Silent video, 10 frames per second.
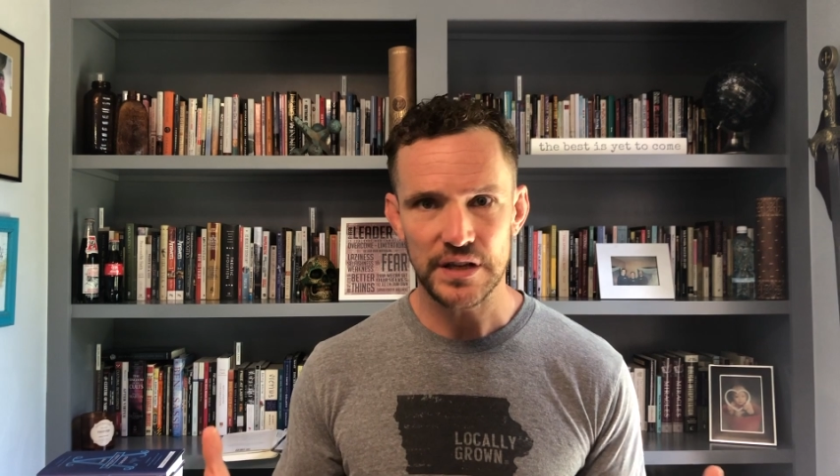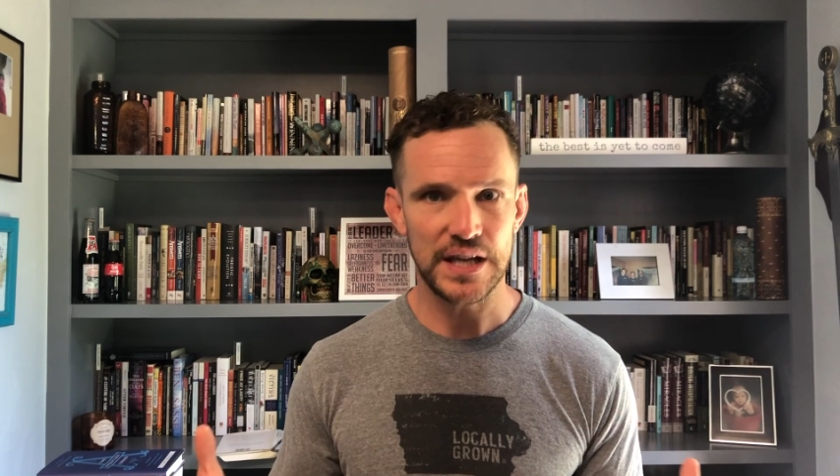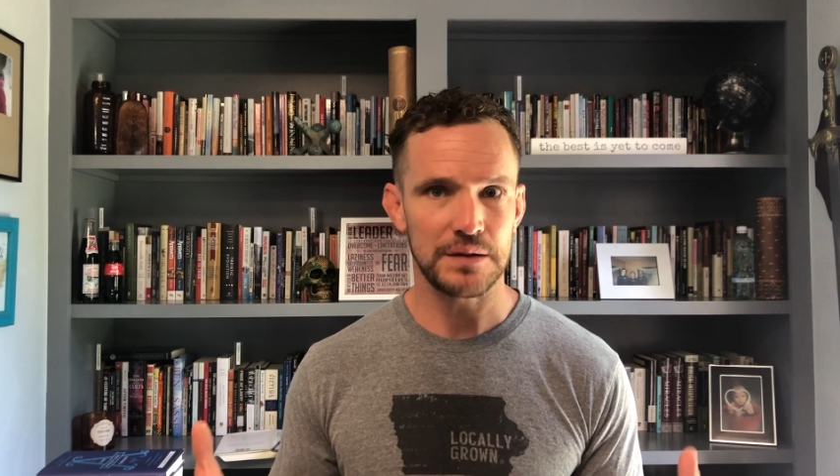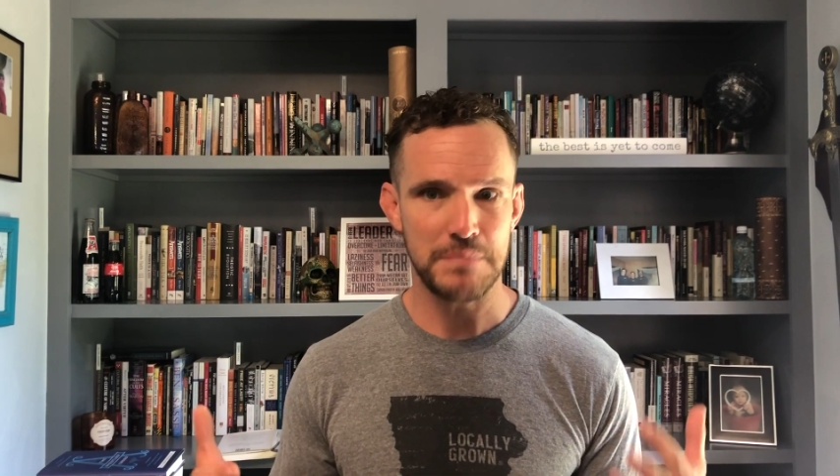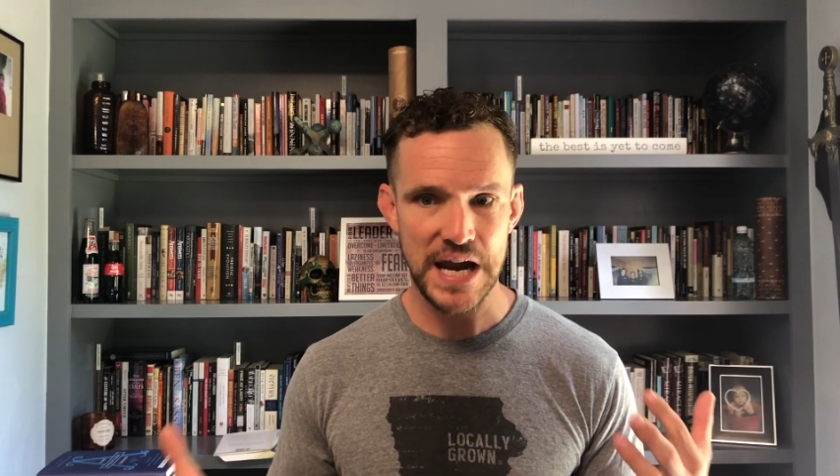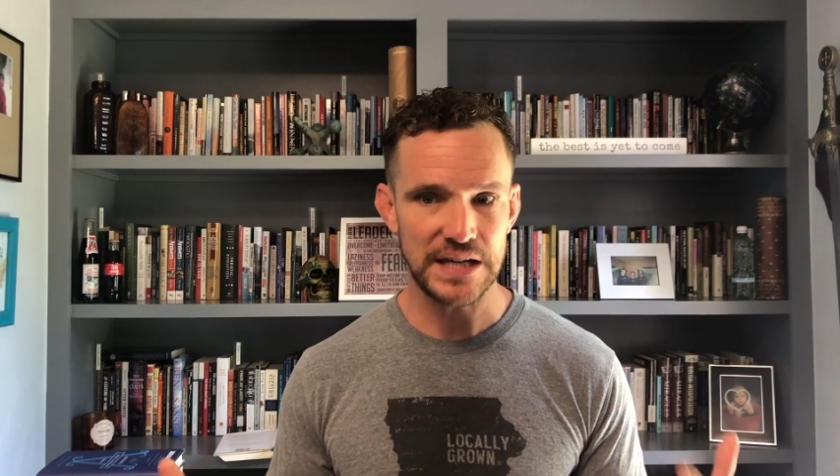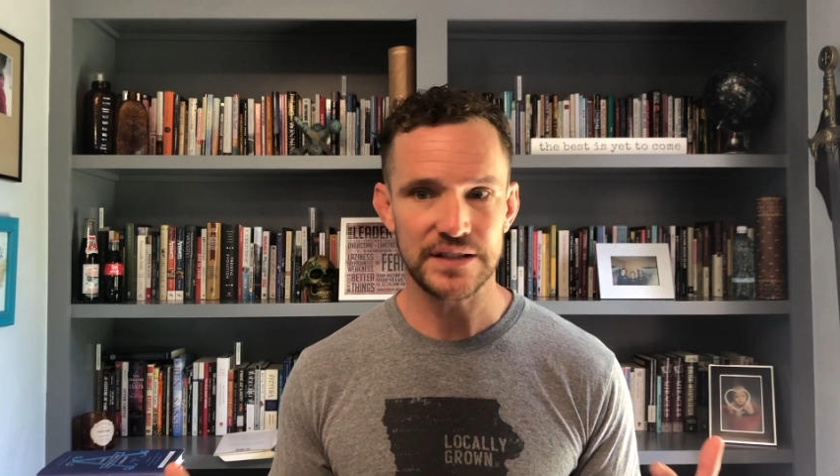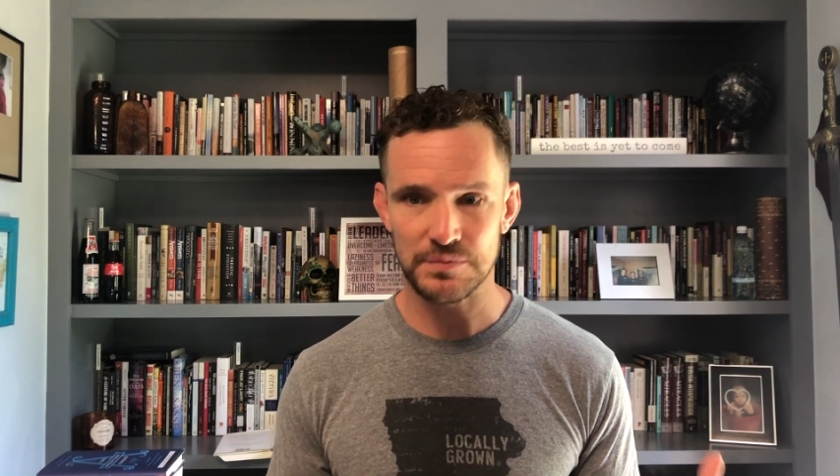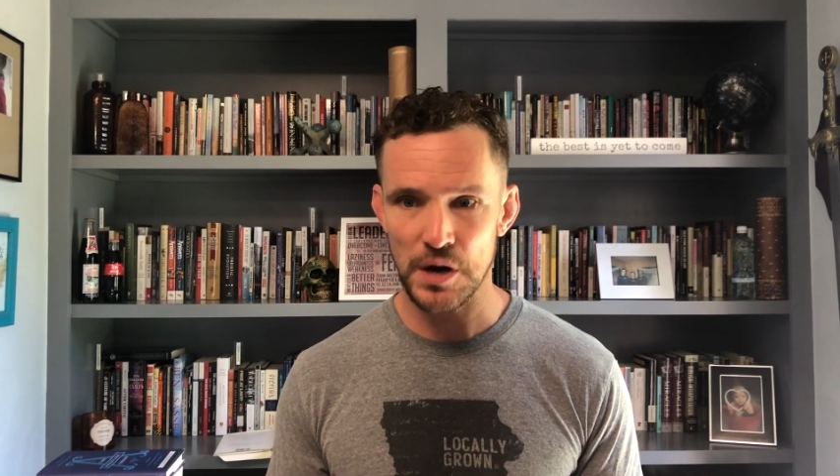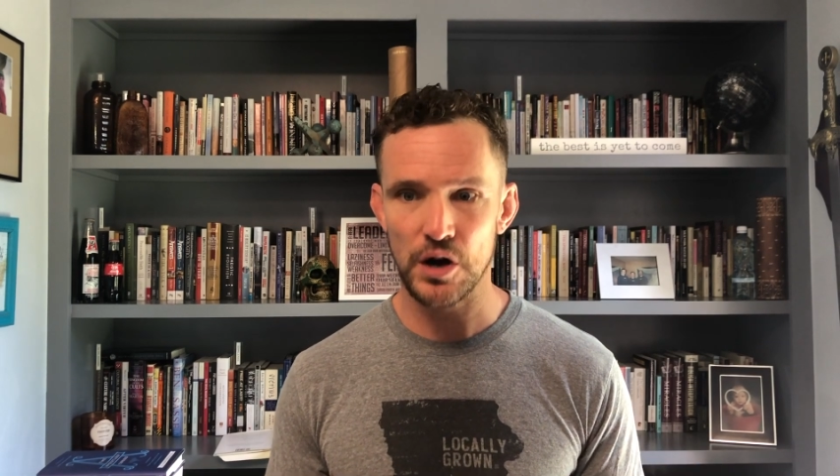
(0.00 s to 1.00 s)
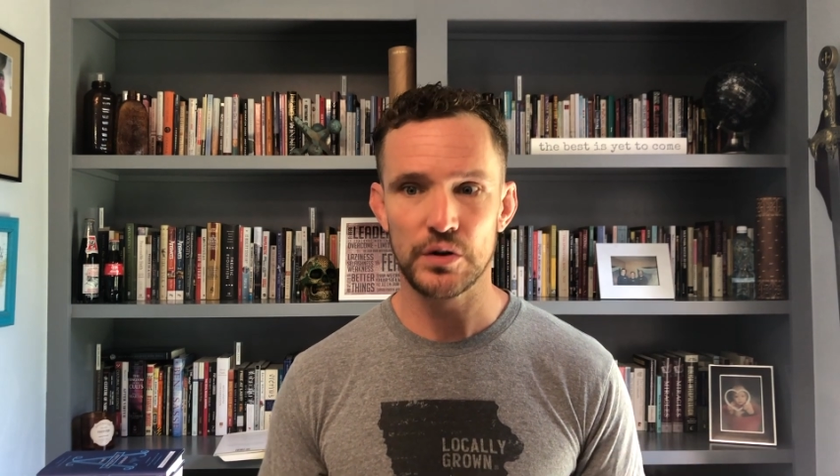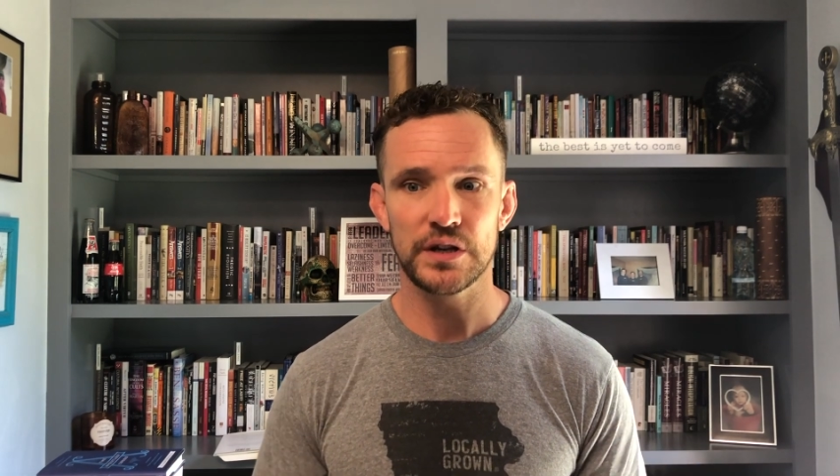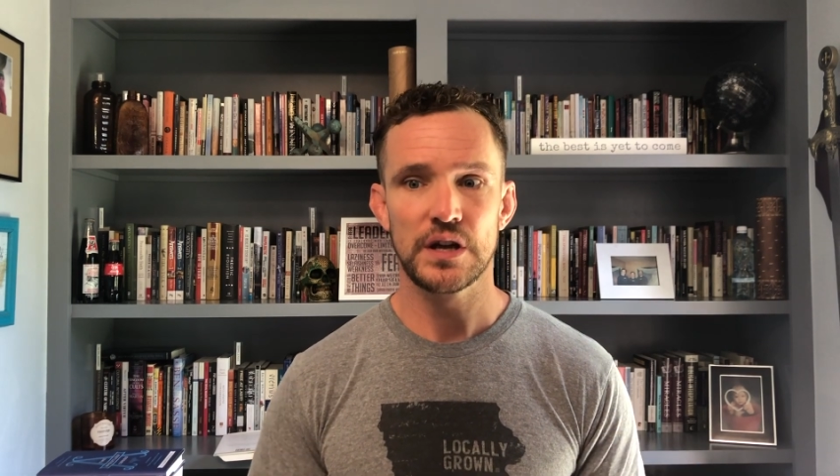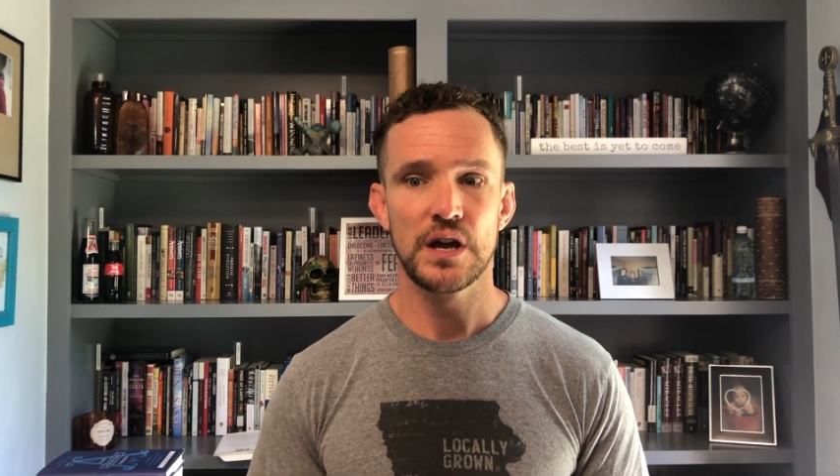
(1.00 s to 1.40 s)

in maintenance mode,